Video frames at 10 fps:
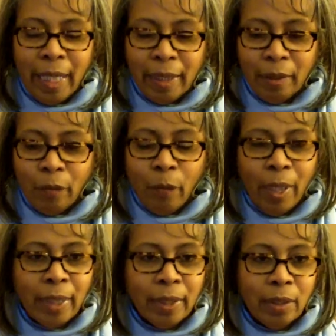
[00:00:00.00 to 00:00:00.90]
and
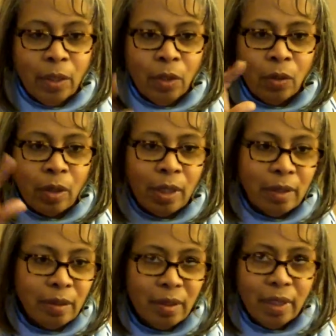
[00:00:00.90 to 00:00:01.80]
ways to look
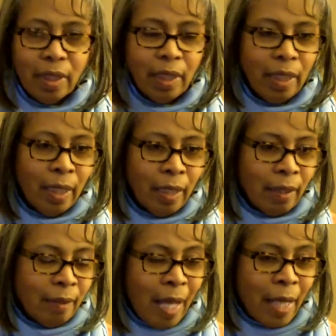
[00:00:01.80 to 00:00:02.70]
in a
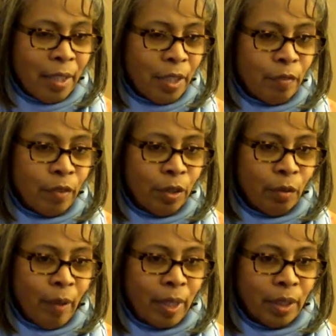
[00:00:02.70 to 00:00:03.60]
lot of different
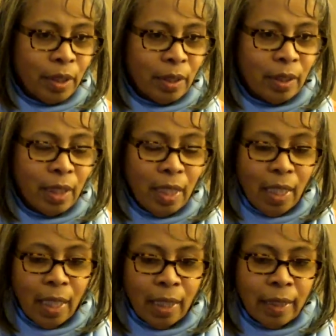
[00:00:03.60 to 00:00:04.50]
directions
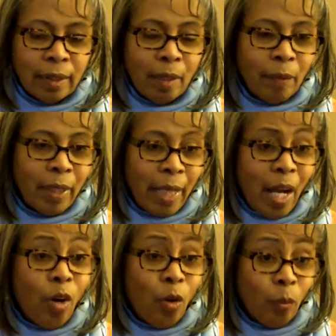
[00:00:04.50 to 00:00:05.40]
is something that
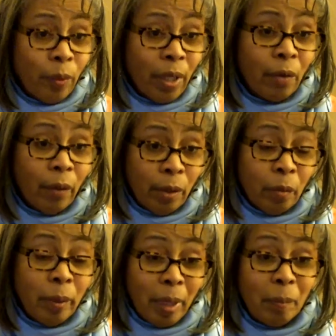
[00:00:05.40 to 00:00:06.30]
I hope that CREA
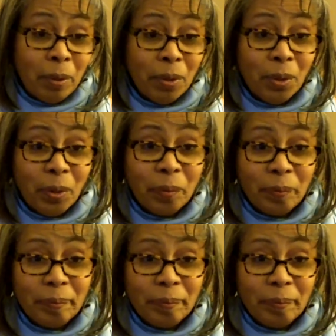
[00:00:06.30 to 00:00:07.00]
will be able to do.